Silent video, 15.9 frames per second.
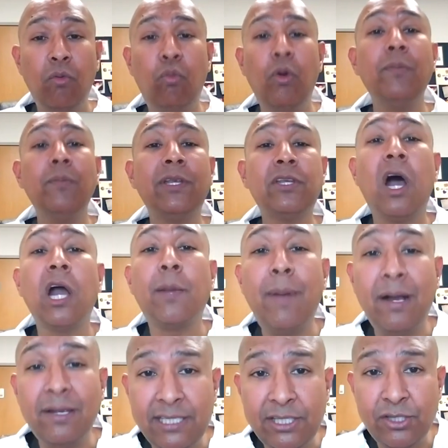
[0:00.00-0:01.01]
when we talk
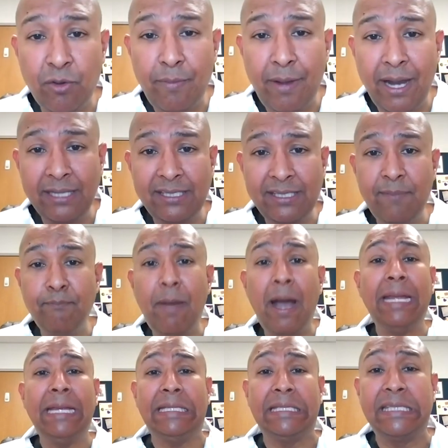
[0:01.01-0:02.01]
about azithromycin
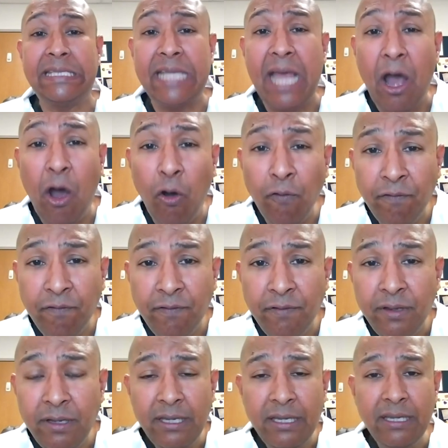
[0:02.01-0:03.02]
by itself,
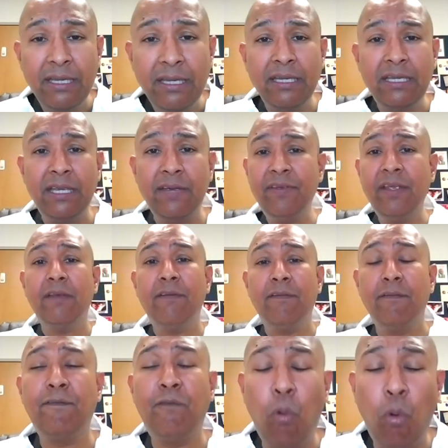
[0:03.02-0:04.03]
giving it
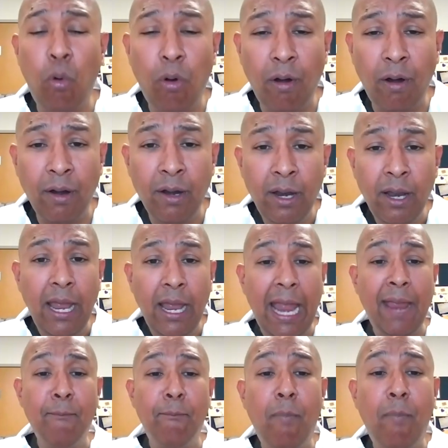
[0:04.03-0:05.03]
for
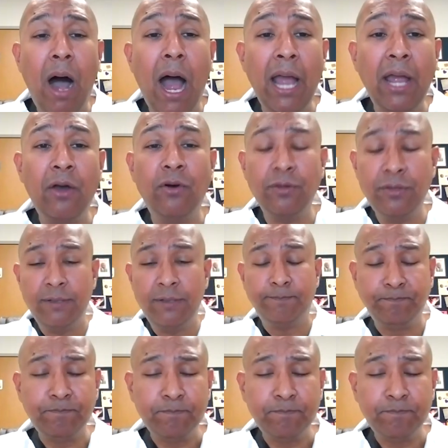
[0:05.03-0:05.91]
a mild